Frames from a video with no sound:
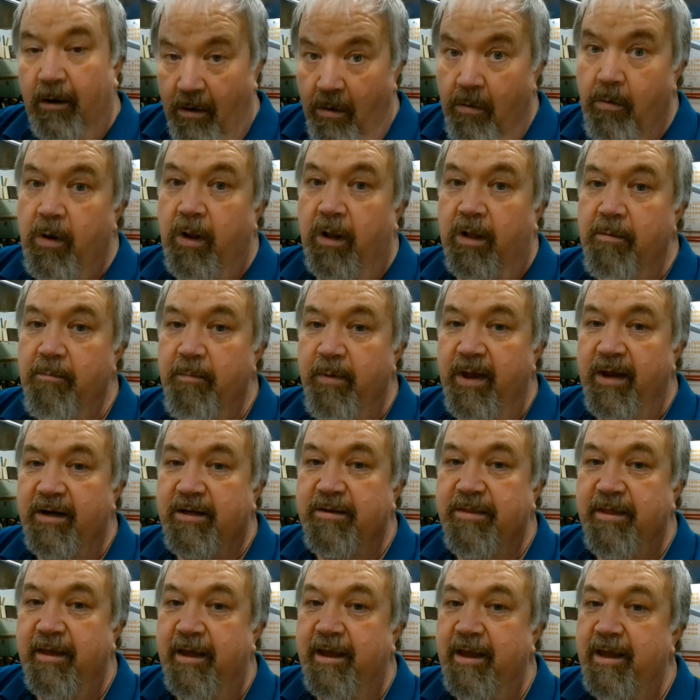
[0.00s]
Welcome back
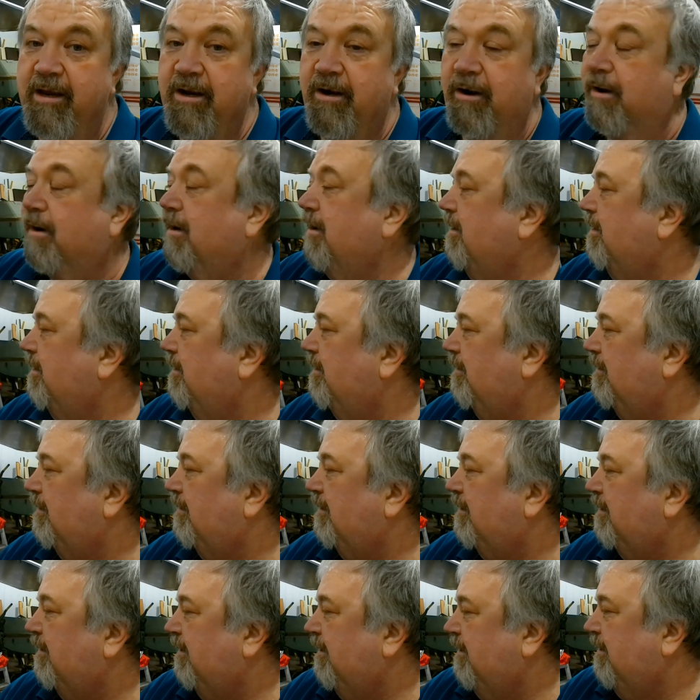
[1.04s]
to the hangar.
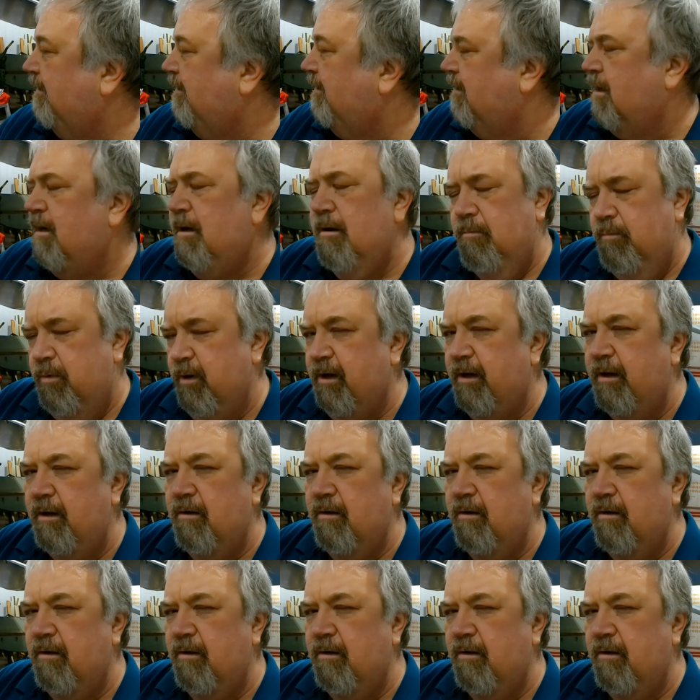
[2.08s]
Been